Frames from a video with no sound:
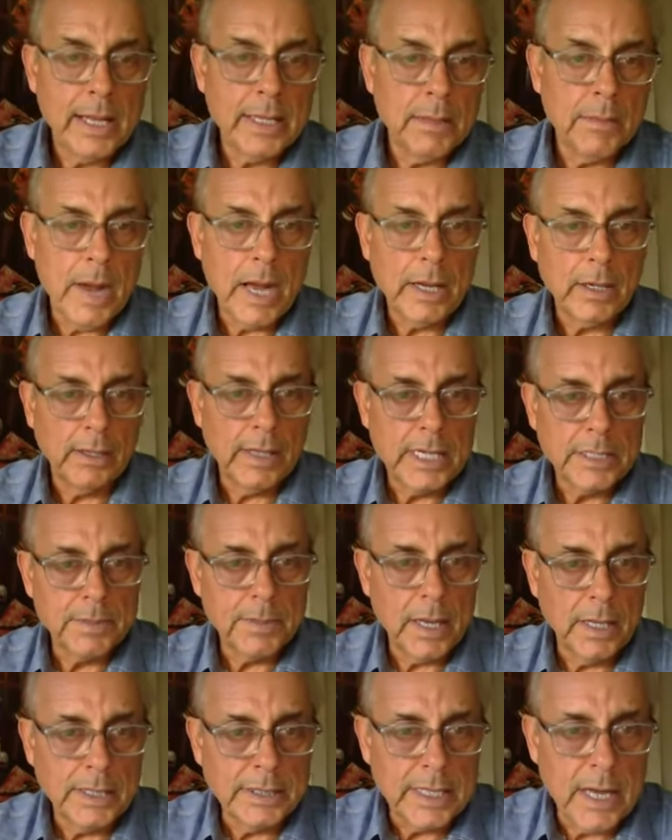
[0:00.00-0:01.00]
And
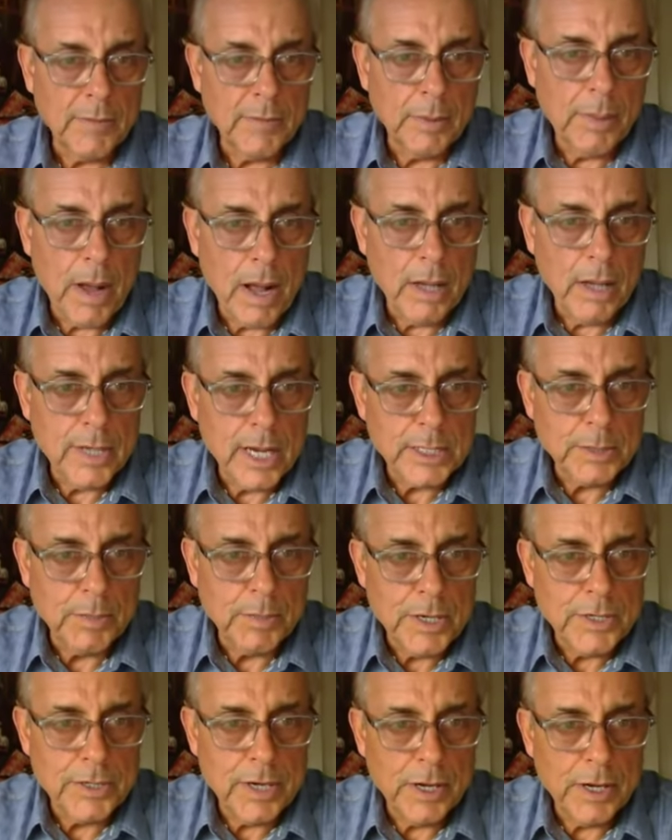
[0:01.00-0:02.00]
Michael Espinelli's never
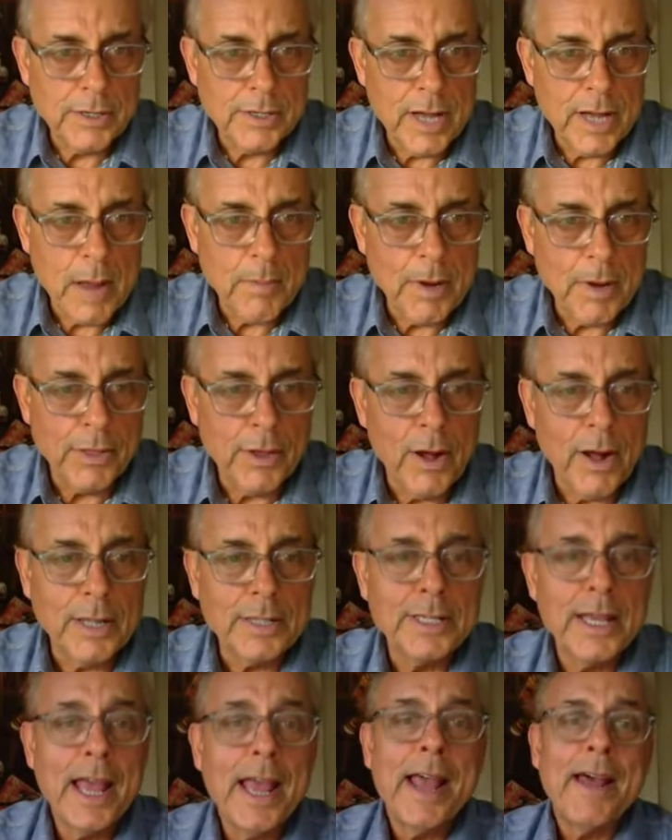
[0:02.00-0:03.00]
apologized. Appreciate your
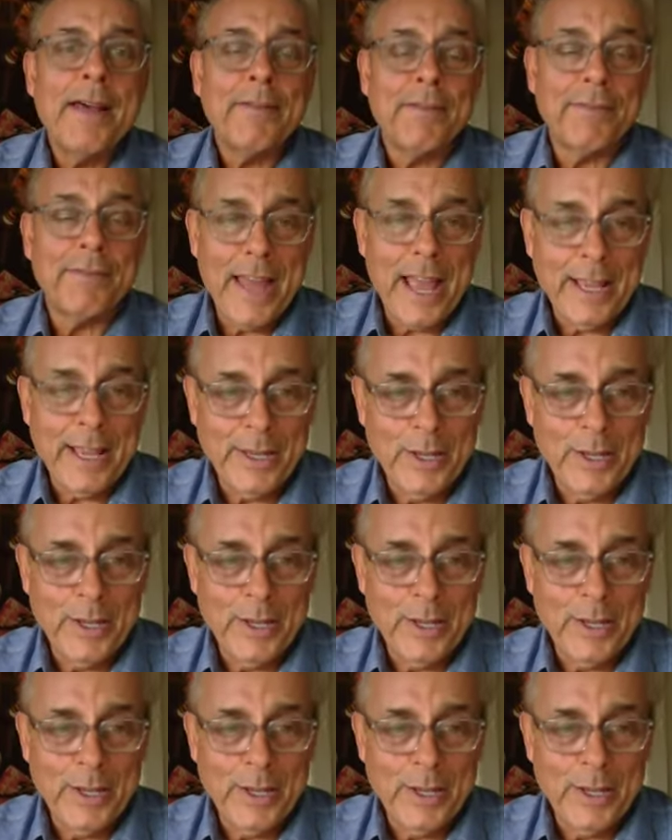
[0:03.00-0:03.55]
time and thoughts.